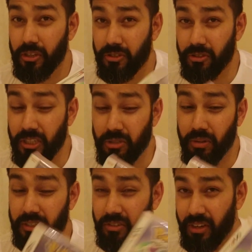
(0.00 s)
So this
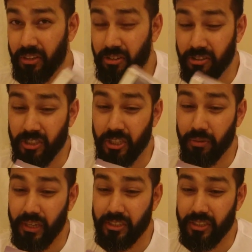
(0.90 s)
one is a really good
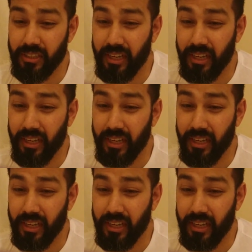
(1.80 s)
continuation,